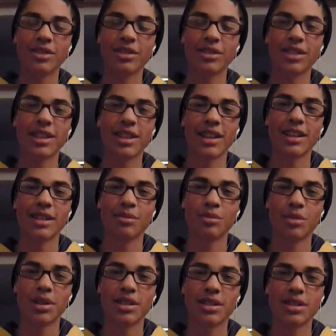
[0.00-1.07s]
Delete it,
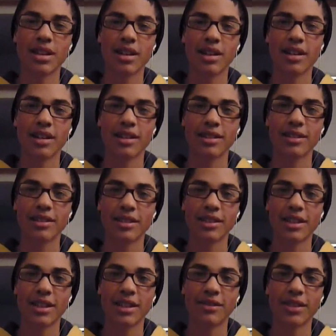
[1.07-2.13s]
but,
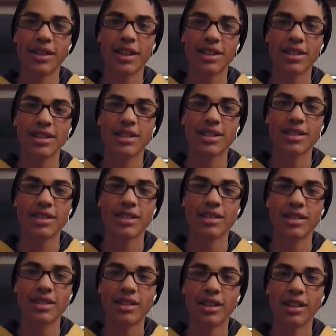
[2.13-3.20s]
if it gets
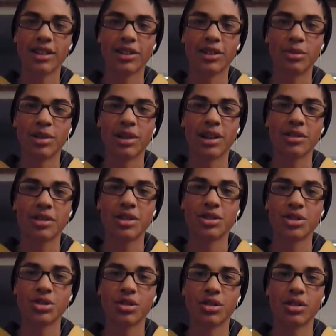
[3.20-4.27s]
a little bit out of
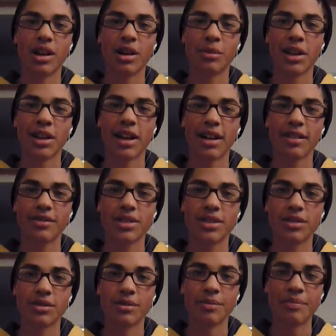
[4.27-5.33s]
control, I might have
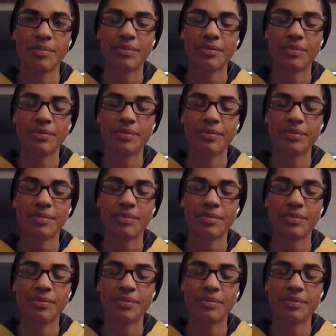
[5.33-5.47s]
to.